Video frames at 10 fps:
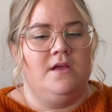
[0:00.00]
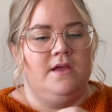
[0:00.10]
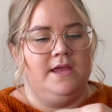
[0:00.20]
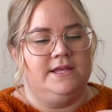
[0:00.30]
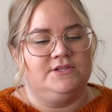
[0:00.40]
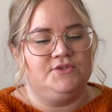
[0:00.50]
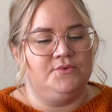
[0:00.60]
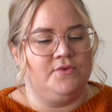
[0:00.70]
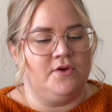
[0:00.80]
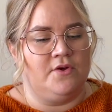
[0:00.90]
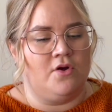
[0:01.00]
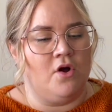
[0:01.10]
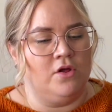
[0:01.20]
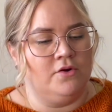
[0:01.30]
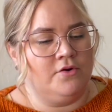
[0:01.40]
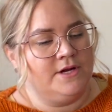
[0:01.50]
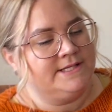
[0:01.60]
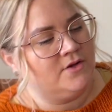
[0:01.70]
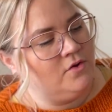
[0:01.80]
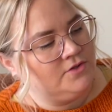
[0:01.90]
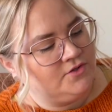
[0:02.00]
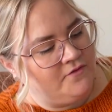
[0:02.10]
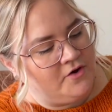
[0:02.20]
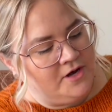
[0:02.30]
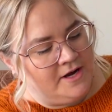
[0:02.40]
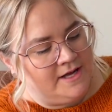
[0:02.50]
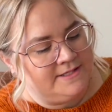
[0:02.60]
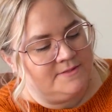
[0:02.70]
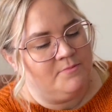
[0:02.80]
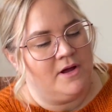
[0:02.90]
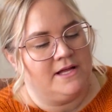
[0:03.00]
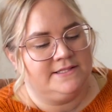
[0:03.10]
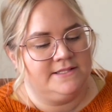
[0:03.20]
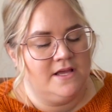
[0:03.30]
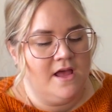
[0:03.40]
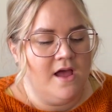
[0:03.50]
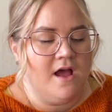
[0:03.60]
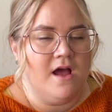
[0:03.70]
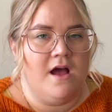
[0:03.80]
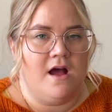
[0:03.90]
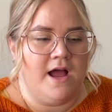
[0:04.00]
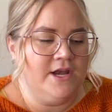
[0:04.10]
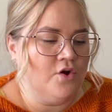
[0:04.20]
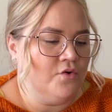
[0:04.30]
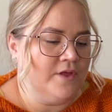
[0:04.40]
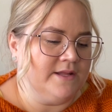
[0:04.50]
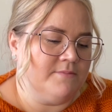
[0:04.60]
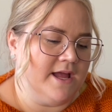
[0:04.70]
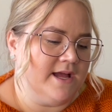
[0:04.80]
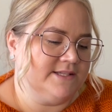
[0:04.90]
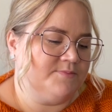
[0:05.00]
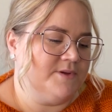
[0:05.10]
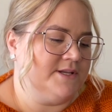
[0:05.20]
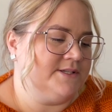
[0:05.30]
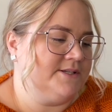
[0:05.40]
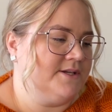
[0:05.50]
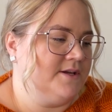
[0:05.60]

the color is also very nice. But I know that my husband,